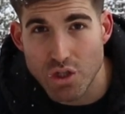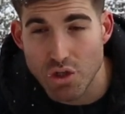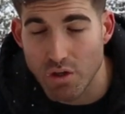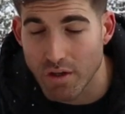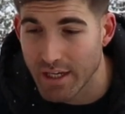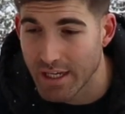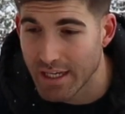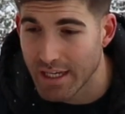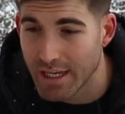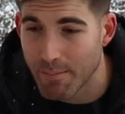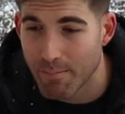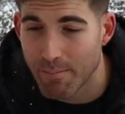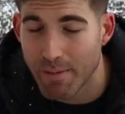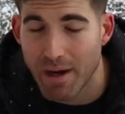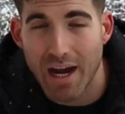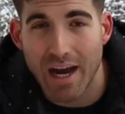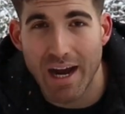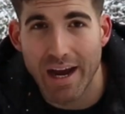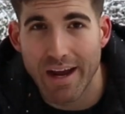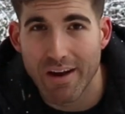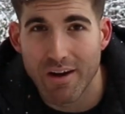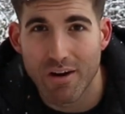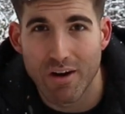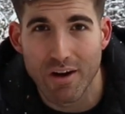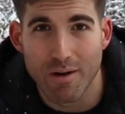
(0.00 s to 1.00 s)
You can get
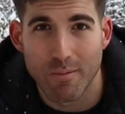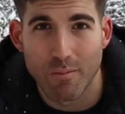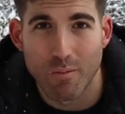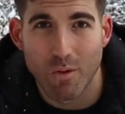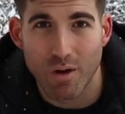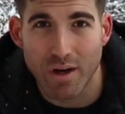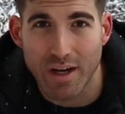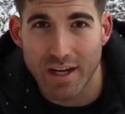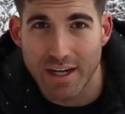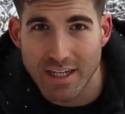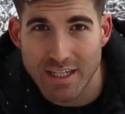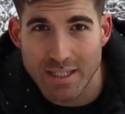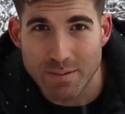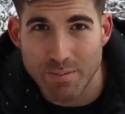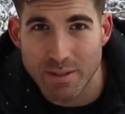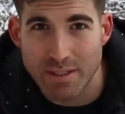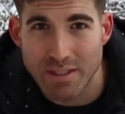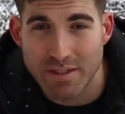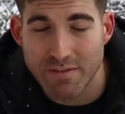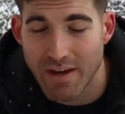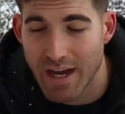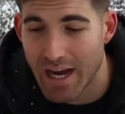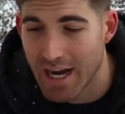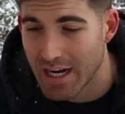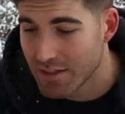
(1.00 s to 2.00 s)
by on a more
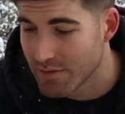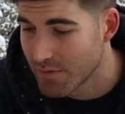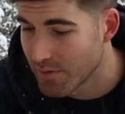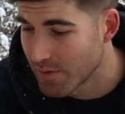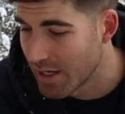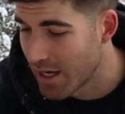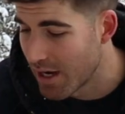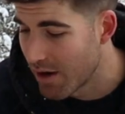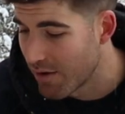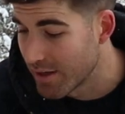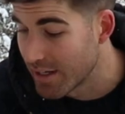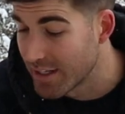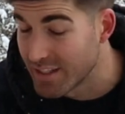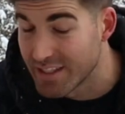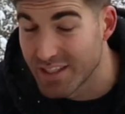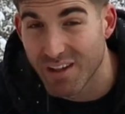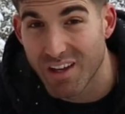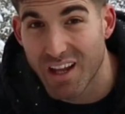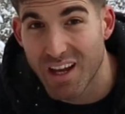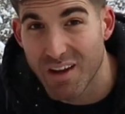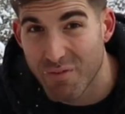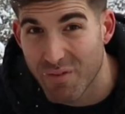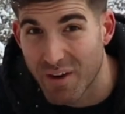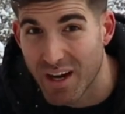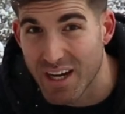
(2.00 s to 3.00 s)
inexpensive axe for now, and until
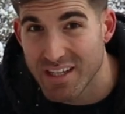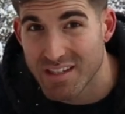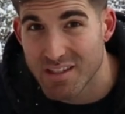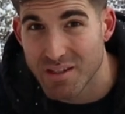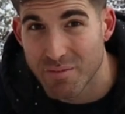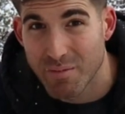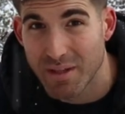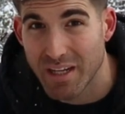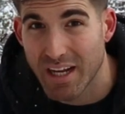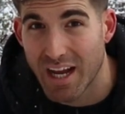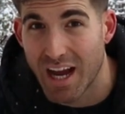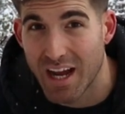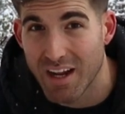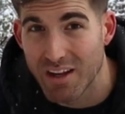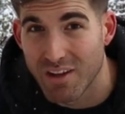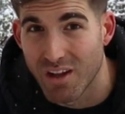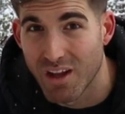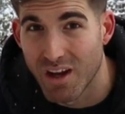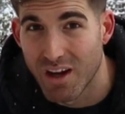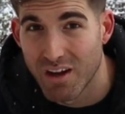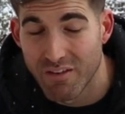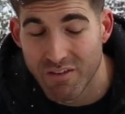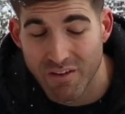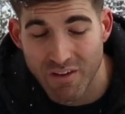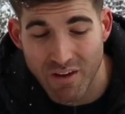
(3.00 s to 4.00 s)
I find something I
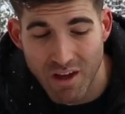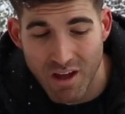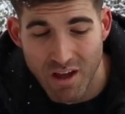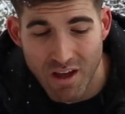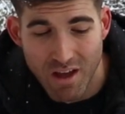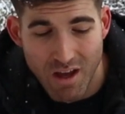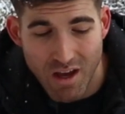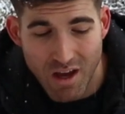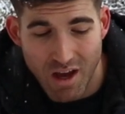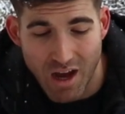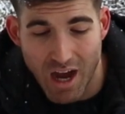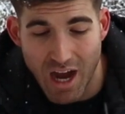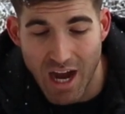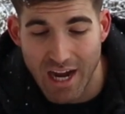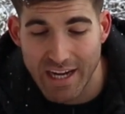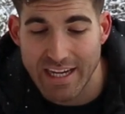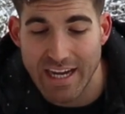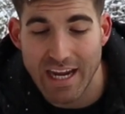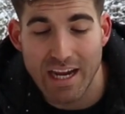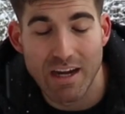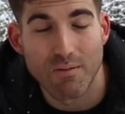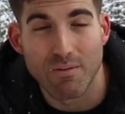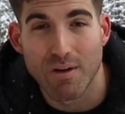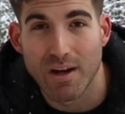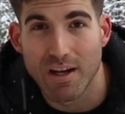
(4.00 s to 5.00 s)
love, I
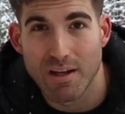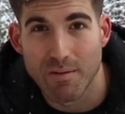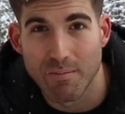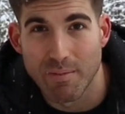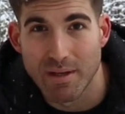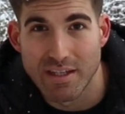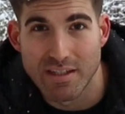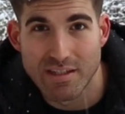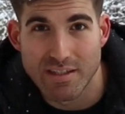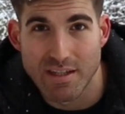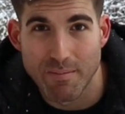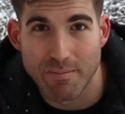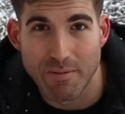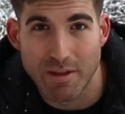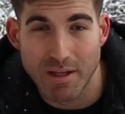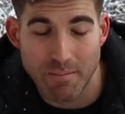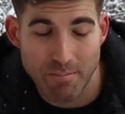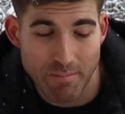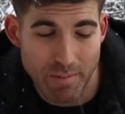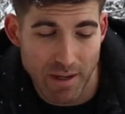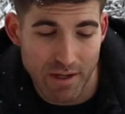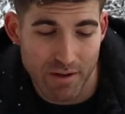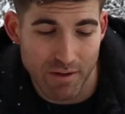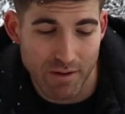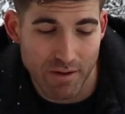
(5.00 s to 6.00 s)
can't recommend something
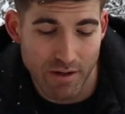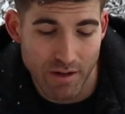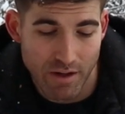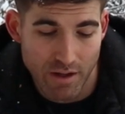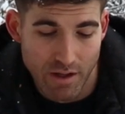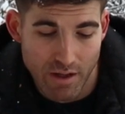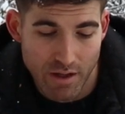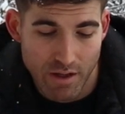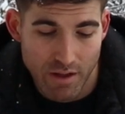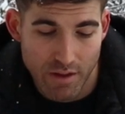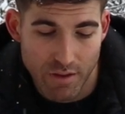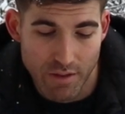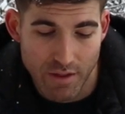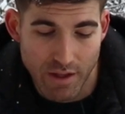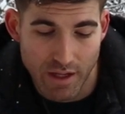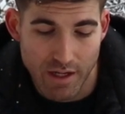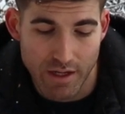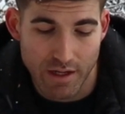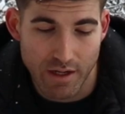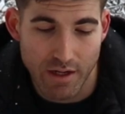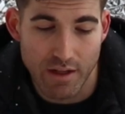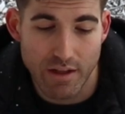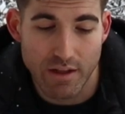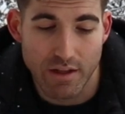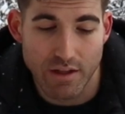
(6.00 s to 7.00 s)
better
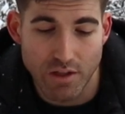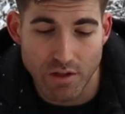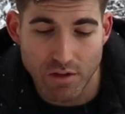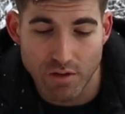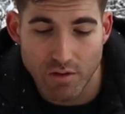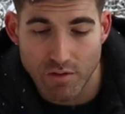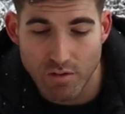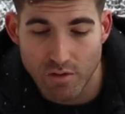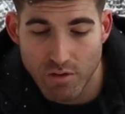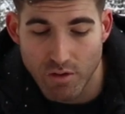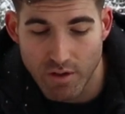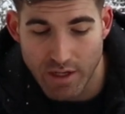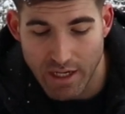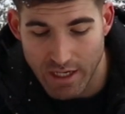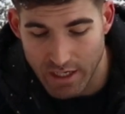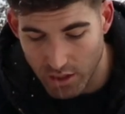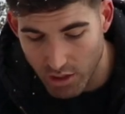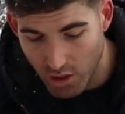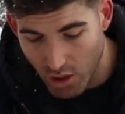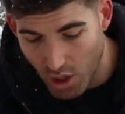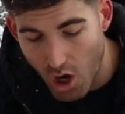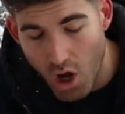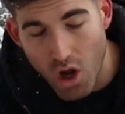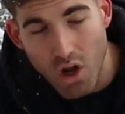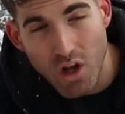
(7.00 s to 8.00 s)
than, you'll get
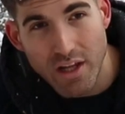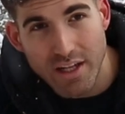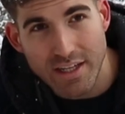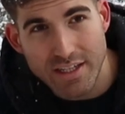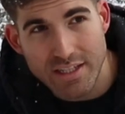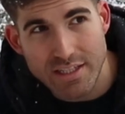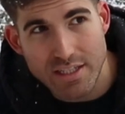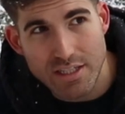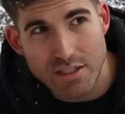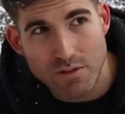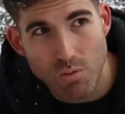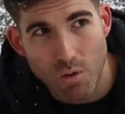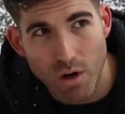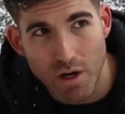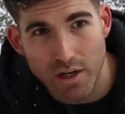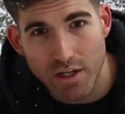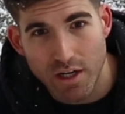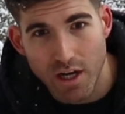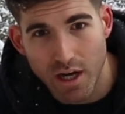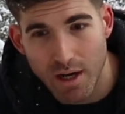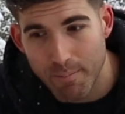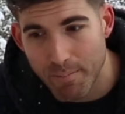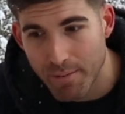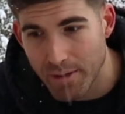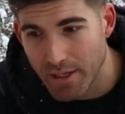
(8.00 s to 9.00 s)
Collins is one
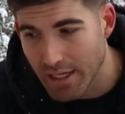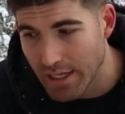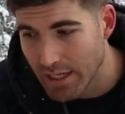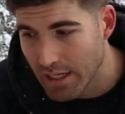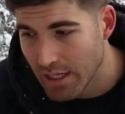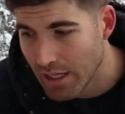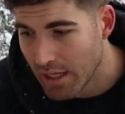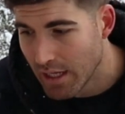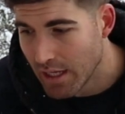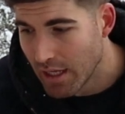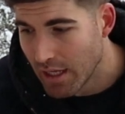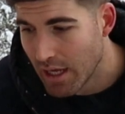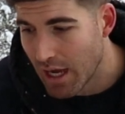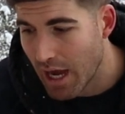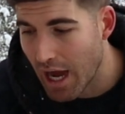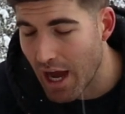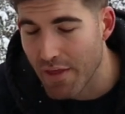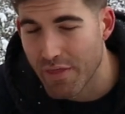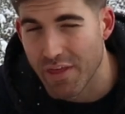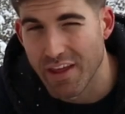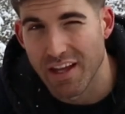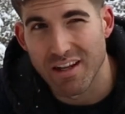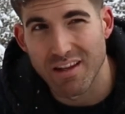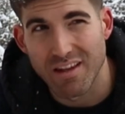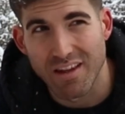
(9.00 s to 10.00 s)
company, I
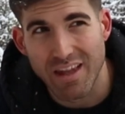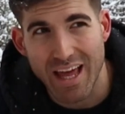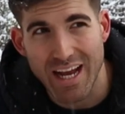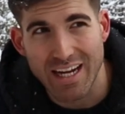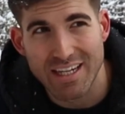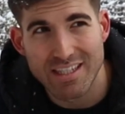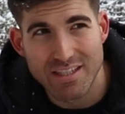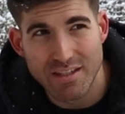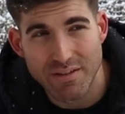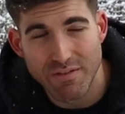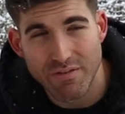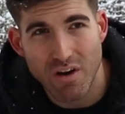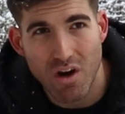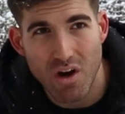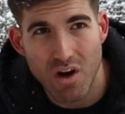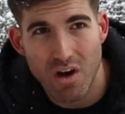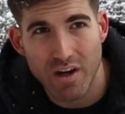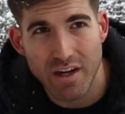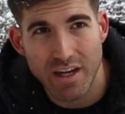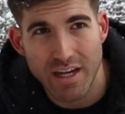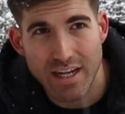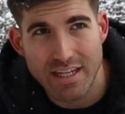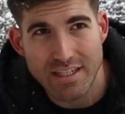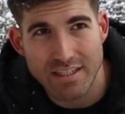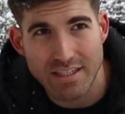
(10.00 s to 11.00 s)
think
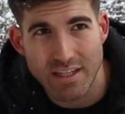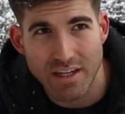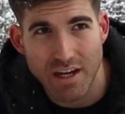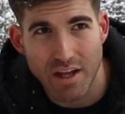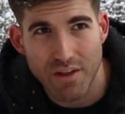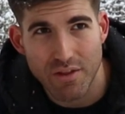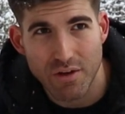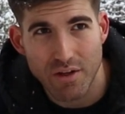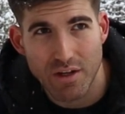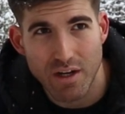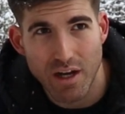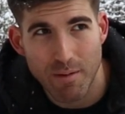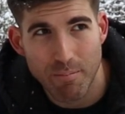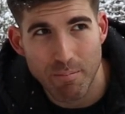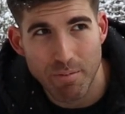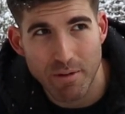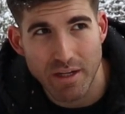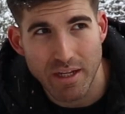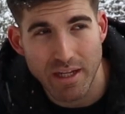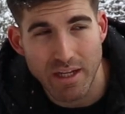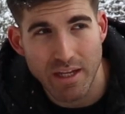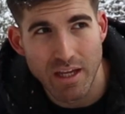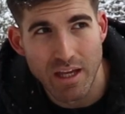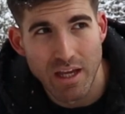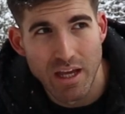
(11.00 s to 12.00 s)
Lexavon is another
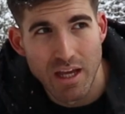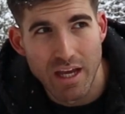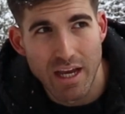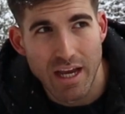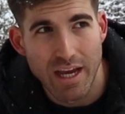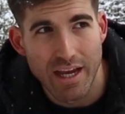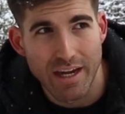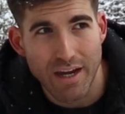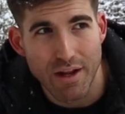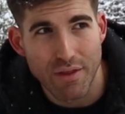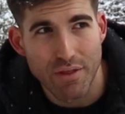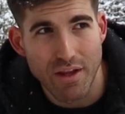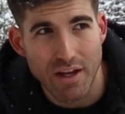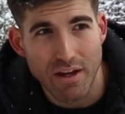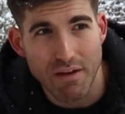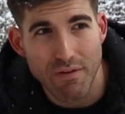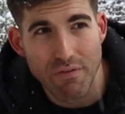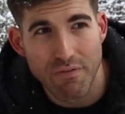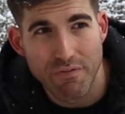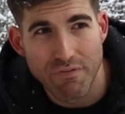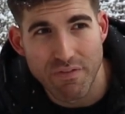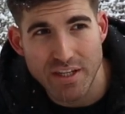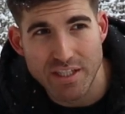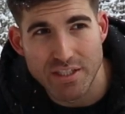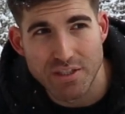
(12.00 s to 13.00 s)
company, and I think
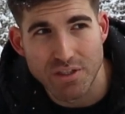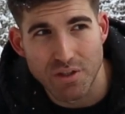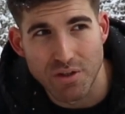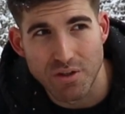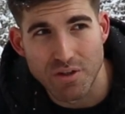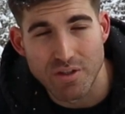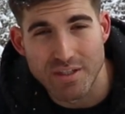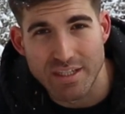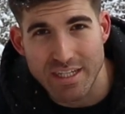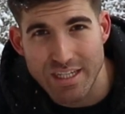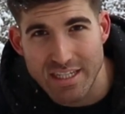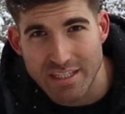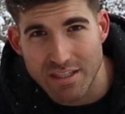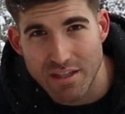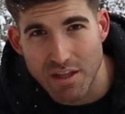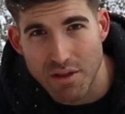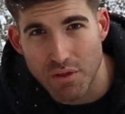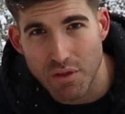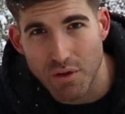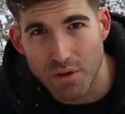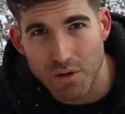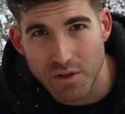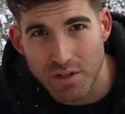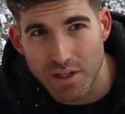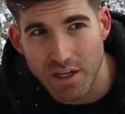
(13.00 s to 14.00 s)
Fiskars is the
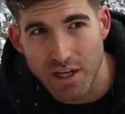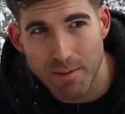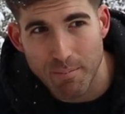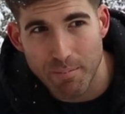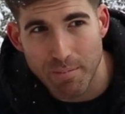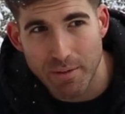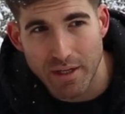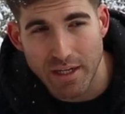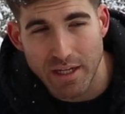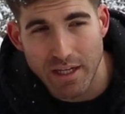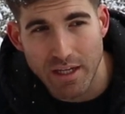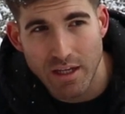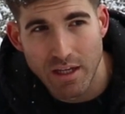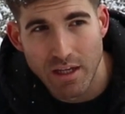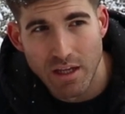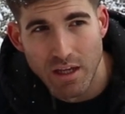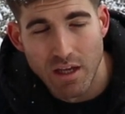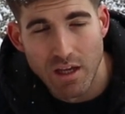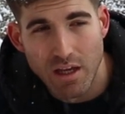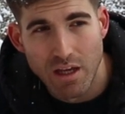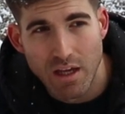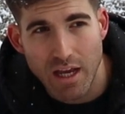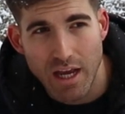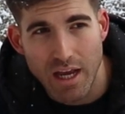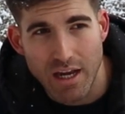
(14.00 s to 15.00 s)
third company,
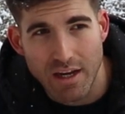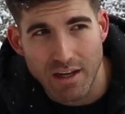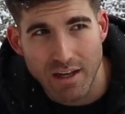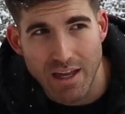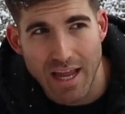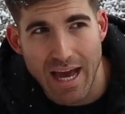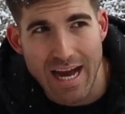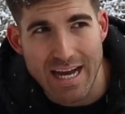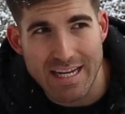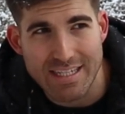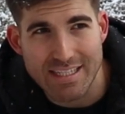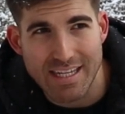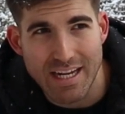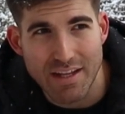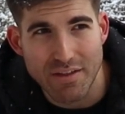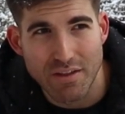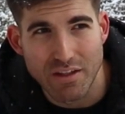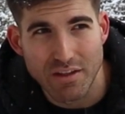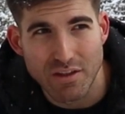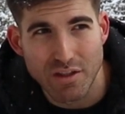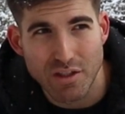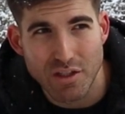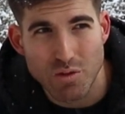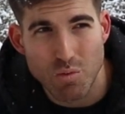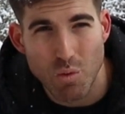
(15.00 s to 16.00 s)
and last I
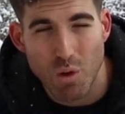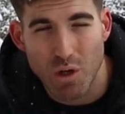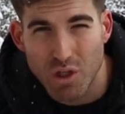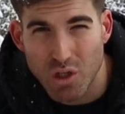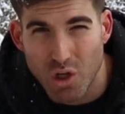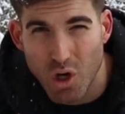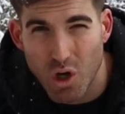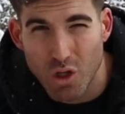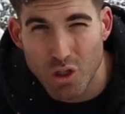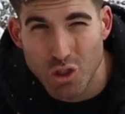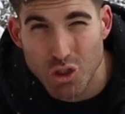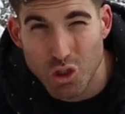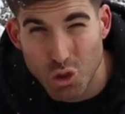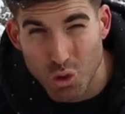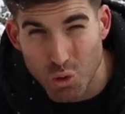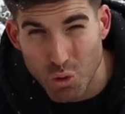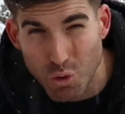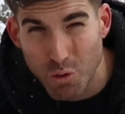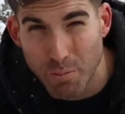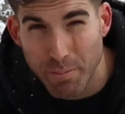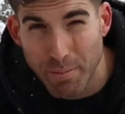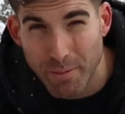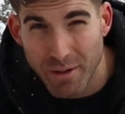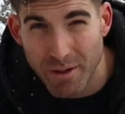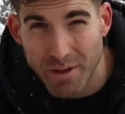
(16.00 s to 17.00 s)
think there's one called
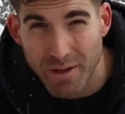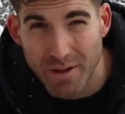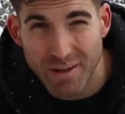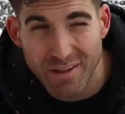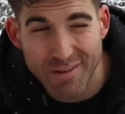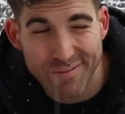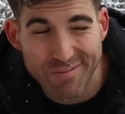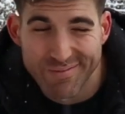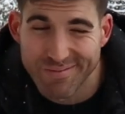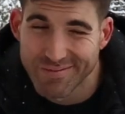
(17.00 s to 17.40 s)
Trooper.